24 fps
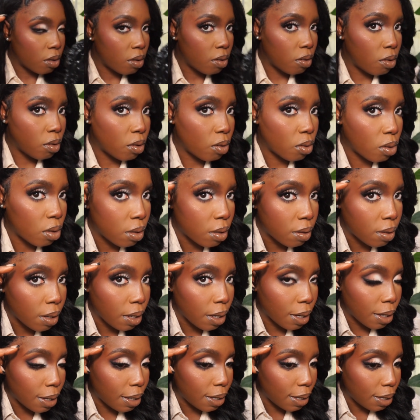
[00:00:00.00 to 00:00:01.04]
Do you know this
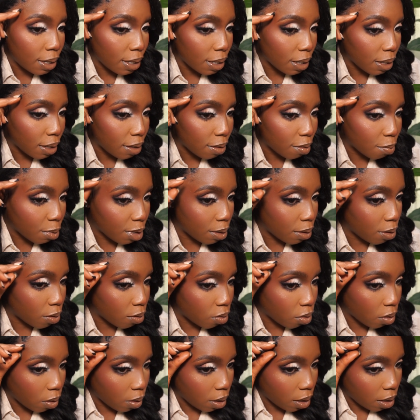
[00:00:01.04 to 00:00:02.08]
hair here is my
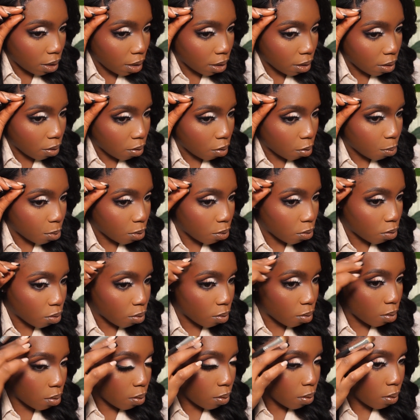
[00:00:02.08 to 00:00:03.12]
natural hair coming
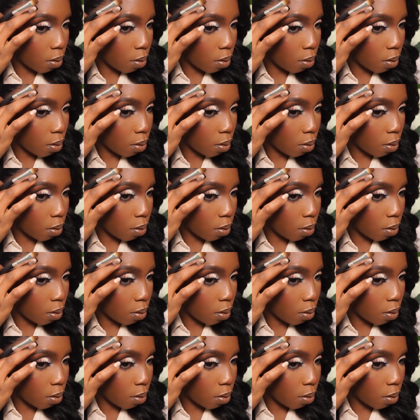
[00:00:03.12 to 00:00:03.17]
through?